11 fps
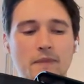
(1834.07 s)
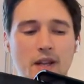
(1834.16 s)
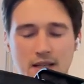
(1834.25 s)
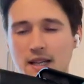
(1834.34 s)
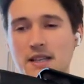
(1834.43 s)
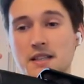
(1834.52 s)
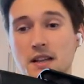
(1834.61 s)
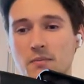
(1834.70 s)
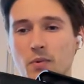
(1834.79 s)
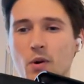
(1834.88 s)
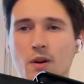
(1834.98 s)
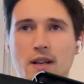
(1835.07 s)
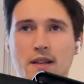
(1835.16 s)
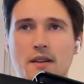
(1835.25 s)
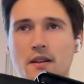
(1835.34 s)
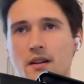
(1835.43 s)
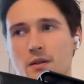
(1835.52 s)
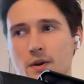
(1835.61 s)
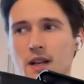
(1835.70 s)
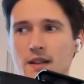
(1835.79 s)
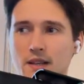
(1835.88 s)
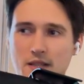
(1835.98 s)
and they start boiling there,
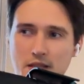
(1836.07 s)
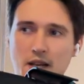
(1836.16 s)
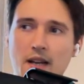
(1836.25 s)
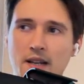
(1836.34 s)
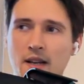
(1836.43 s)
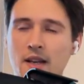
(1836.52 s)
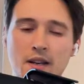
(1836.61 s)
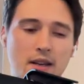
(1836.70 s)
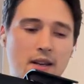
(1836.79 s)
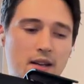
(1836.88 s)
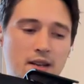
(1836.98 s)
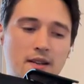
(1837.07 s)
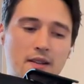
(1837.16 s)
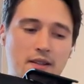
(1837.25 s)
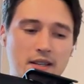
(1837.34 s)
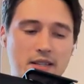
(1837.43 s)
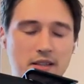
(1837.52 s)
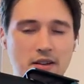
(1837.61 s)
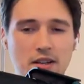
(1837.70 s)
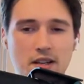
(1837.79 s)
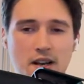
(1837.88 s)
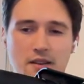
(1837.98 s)
right? They start uh, they
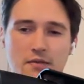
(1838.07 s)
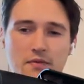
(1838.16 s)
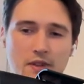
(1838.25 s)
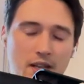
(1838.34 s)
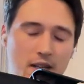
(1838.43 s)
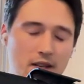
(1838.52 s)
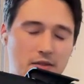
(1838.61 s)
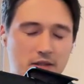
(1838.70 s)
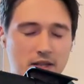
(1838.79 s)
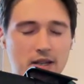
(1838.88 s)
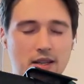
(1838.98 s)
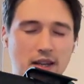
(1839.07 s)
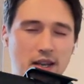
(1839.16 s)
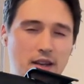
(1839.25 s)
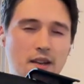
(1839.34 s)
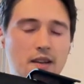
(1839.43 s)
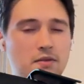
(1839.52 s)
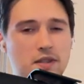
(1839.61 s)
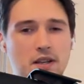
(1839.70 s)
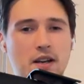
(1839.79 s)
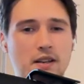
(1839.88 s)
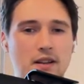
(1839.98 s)
start kind of like you start thinking, you
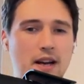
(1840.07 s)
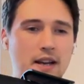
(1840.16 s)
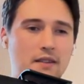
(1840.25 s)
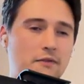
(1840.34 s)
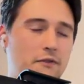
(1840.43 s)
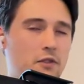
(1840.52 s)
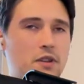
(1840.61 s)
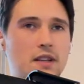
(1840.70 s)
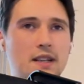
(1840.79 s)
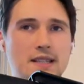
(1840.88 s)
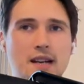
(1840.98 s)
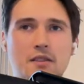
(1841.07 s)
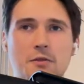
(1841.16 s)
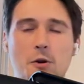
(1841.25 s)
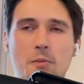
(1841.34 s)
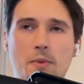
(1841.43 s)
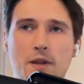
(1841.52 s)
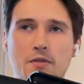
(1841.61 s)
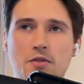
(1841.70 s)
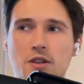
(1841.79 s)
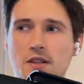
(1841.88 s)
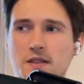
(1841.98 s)
start, I forgot the exact term, but
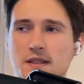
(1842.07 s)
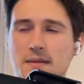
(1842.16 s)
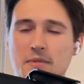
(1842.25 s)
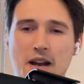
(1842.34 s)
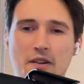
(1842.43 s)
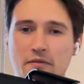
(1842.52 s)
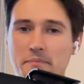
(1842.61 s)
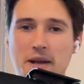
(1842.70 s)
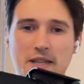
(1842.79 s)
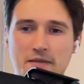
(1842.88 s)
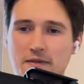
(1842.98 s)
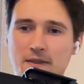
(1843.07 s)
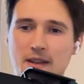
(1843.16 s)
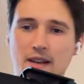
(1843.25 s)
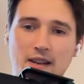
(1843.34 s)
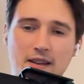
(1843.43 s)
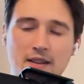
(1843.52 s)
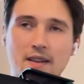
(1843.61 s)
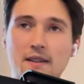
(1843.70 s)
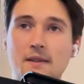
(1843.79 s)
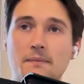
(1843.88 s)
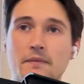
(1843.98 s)
usually it's some kind of passive thinking.
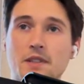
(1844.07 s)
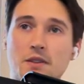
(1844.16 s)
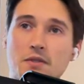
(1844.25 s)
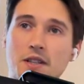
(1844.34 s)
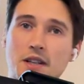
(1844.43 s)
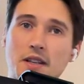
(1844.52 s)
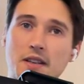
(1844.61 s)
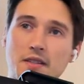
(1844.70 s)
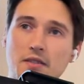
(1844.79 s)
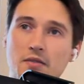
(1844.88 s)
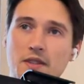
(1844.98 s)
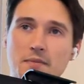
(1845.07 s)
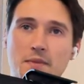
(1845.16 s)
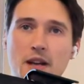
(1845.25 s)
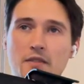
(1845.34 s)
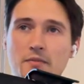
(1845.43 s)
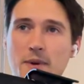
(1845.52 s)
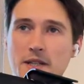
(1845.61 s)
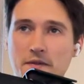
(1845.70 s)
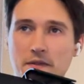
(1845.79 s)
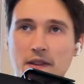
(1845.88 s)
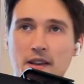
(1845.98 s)
So you start doing some kind of
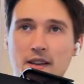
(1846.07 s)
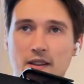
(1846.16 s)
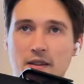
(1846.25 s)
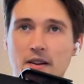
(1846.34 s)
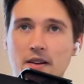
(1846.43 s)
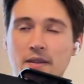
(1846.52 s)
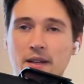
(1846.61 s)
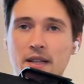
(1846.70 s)
passive thinking there.